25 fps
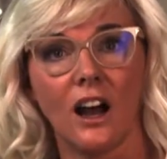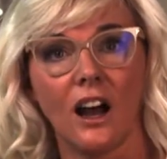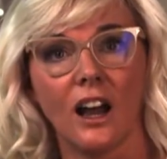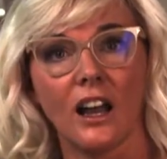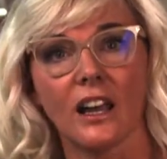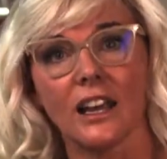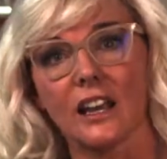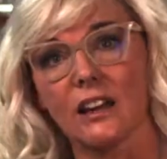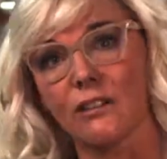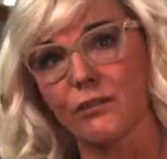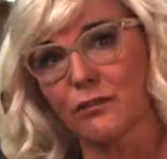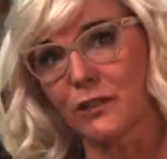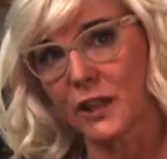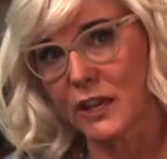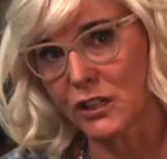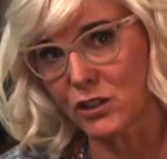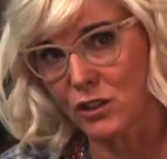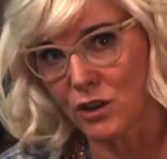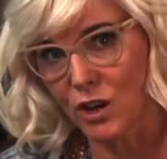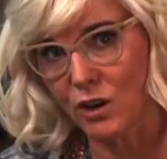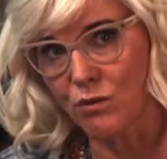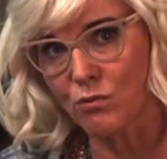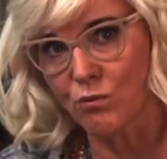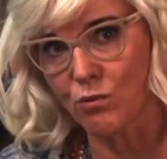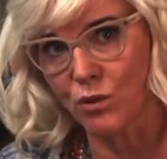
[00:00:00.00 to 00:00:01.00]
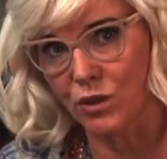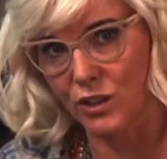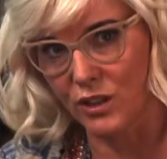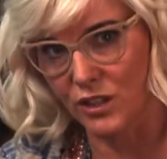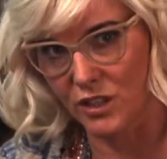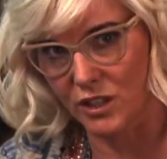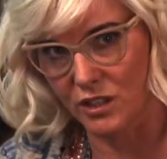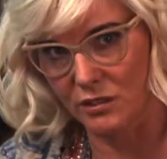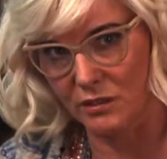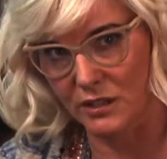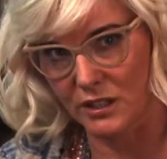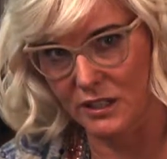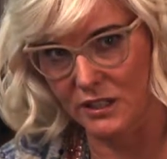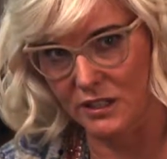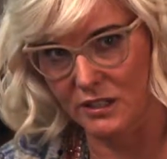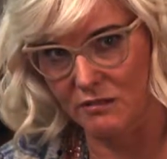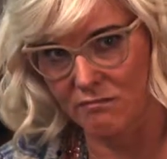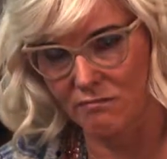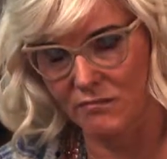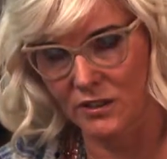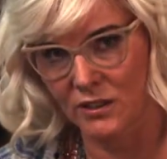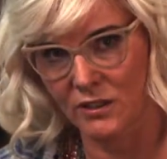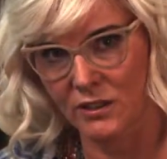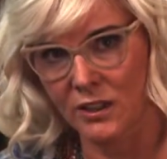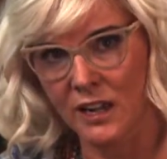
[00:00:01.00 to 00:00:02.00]
if they don't want to do it,
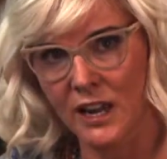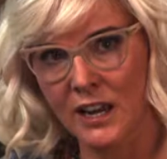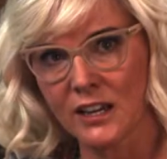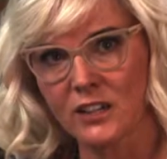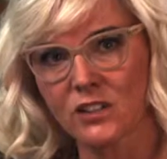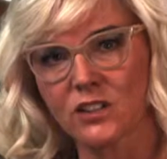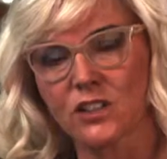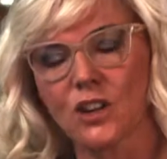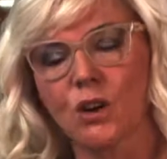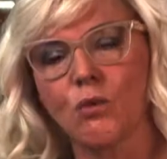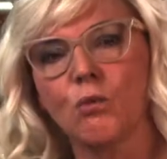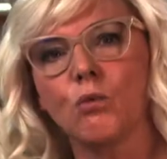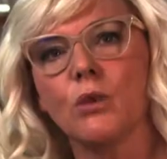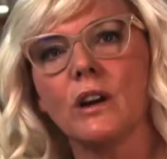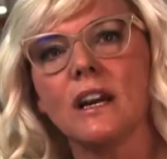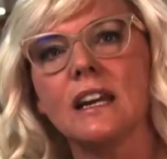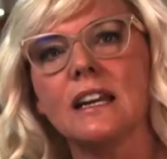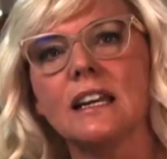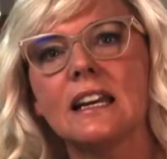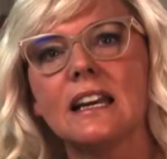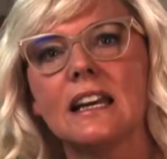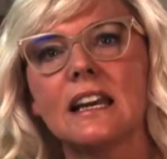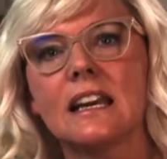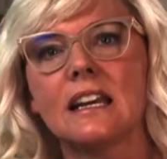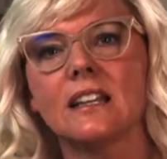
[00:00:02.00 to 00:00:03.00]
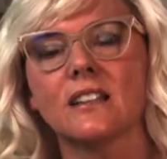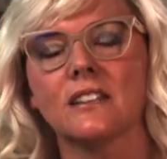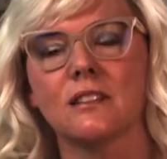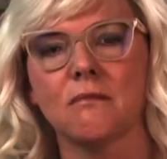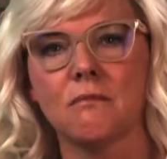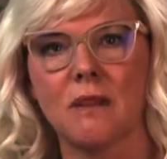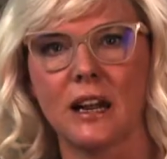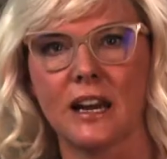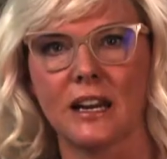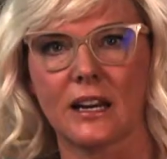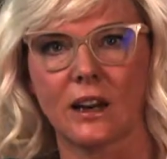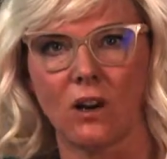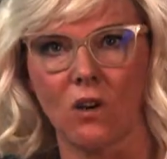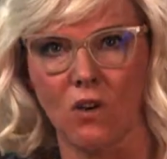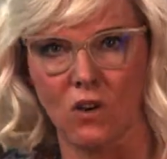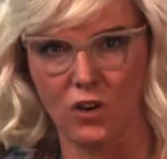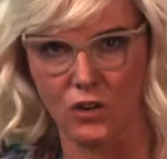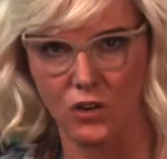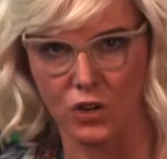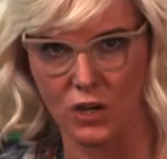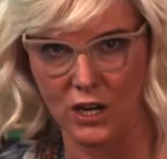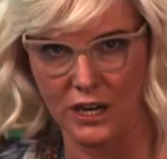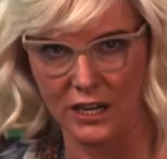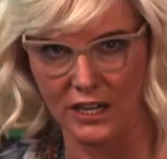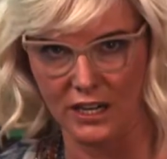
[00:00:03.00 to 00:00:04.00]
okay? So we need to make our
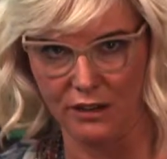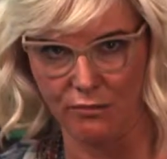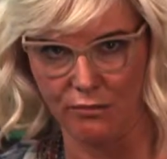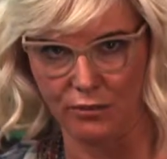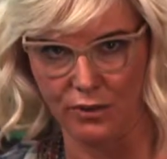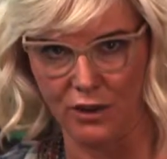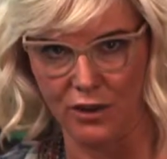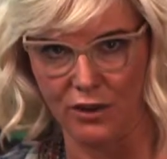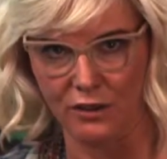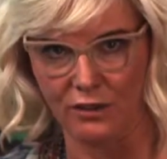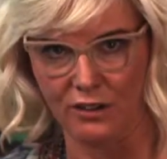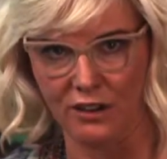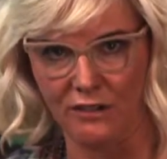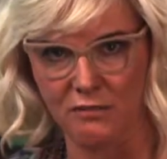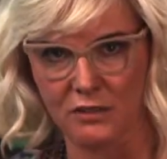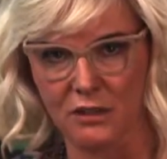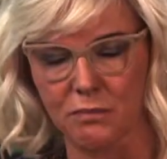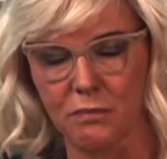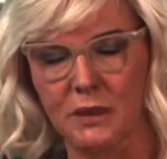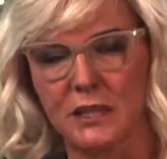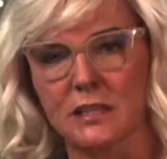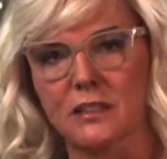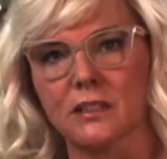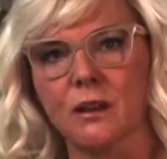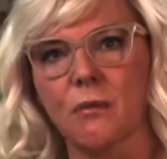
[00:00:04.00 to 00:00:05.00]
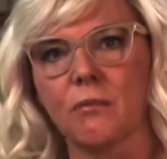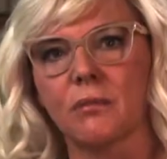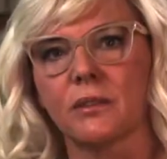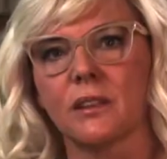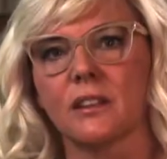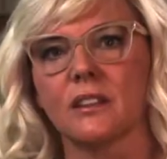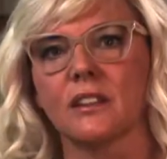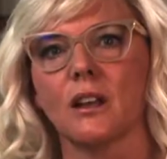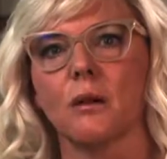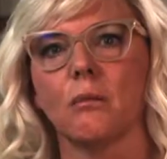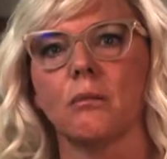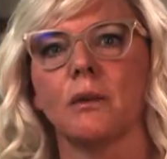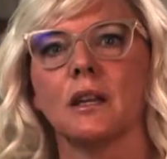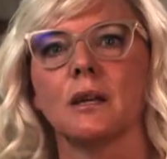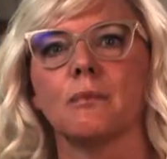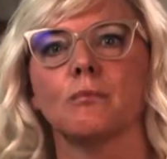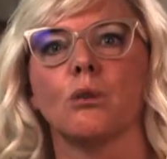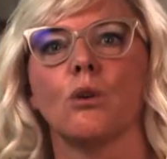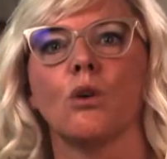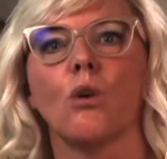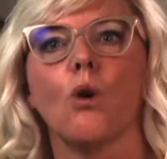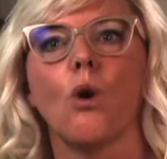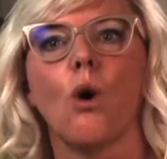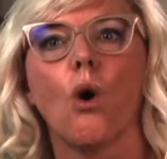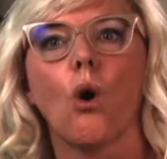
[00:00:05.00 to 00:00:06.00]
training programs be something that
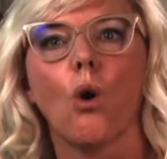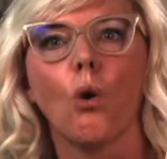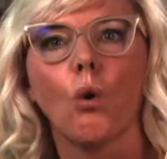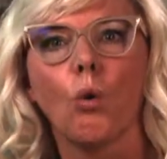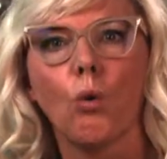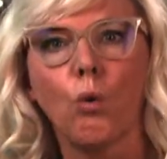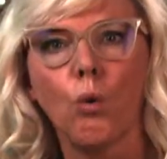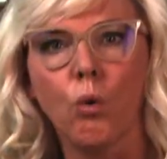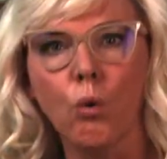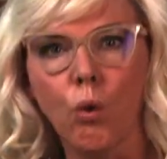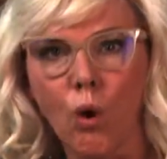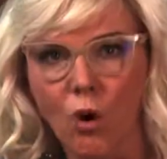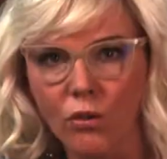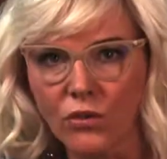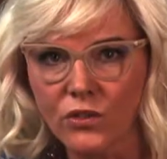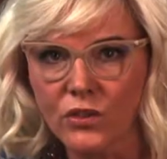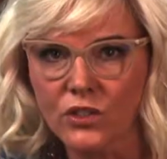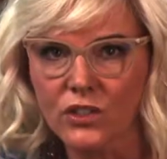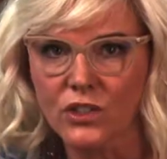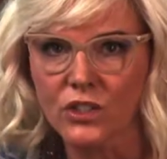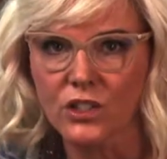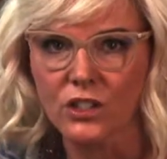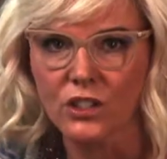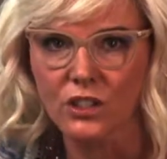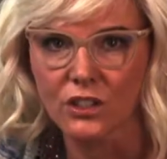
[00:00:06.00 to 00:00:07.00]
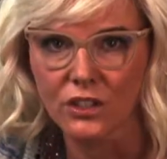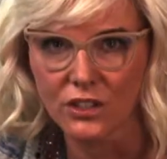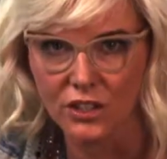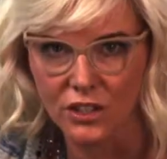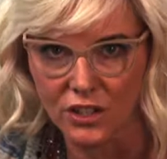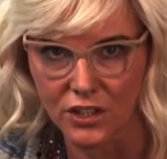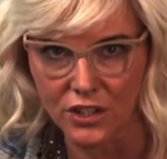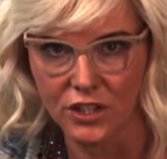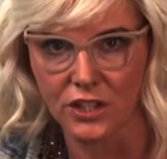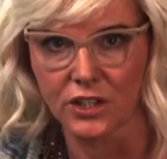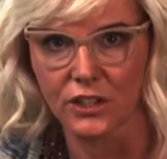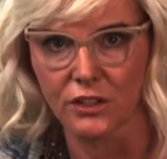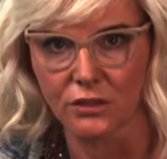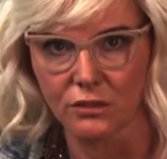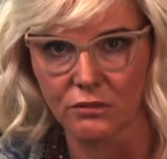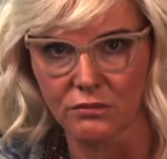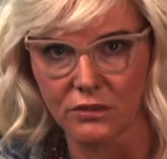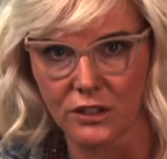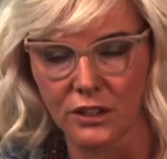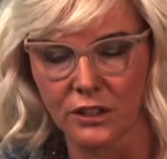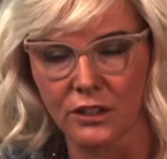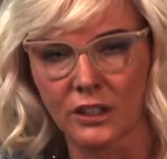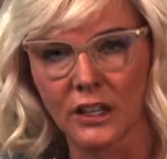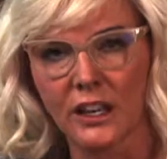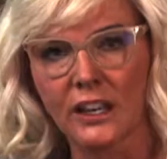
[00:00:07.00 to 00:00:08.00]
people want to do,
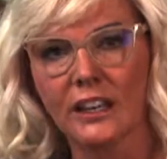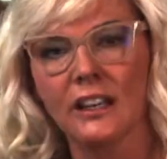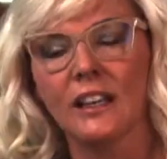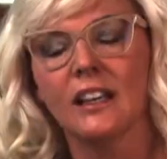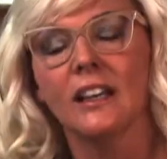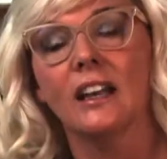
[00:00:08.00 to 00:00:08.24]
okay?